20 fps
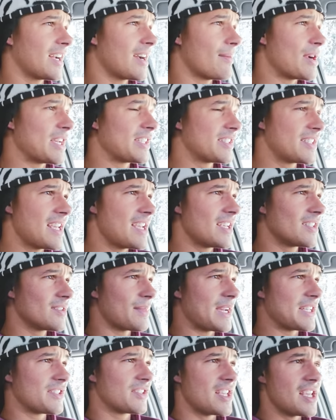I got my skis
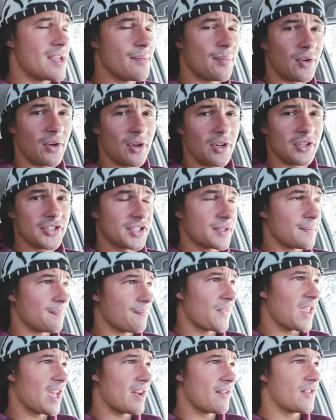and my ski poles,
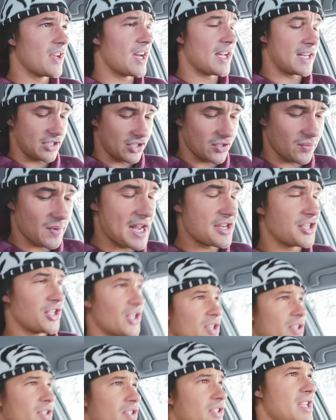I've got a
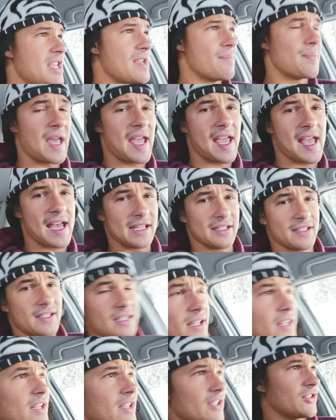sweatshirt and ski pants.
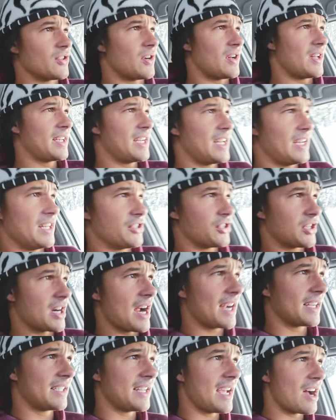So all I need to
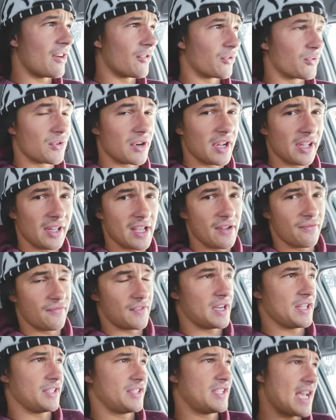track down really
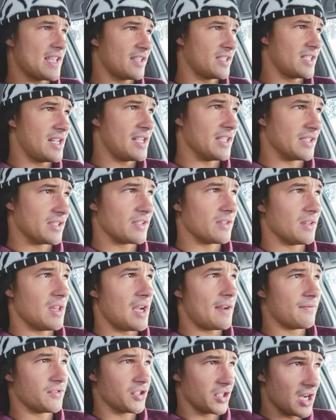for necessity is
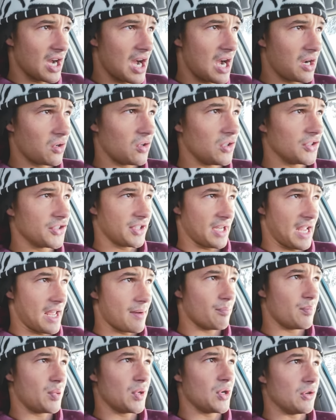gloves, goggles,
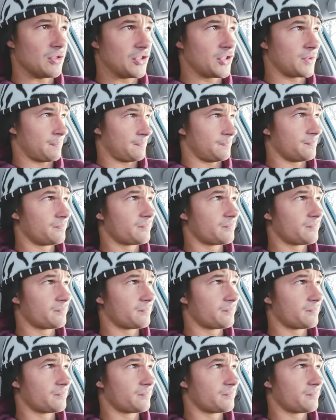and boots.